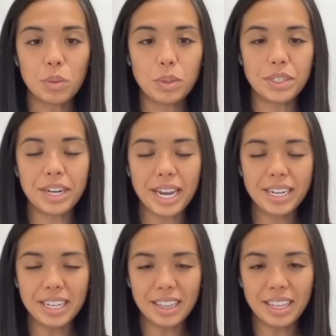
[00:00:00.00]
was there
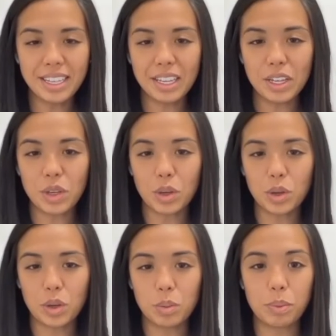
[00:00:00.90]
anything that
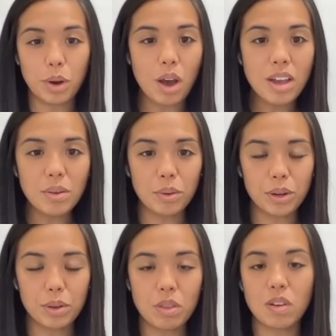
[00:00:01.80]
you brought or
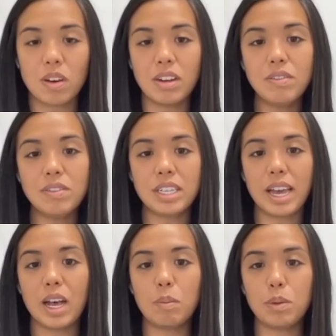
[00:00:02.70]
you thought of to
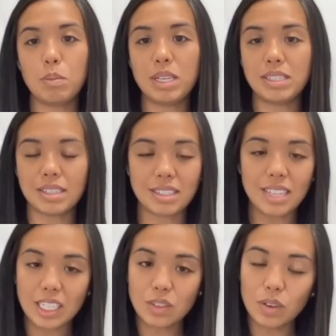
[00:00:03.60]
help you be
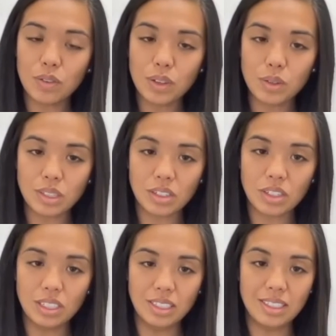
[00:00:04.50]
successful for those
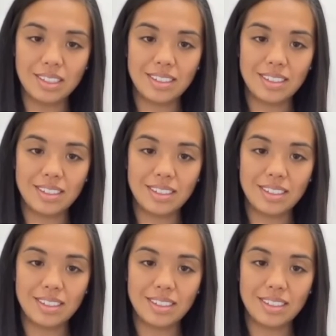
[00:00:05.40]
sessions?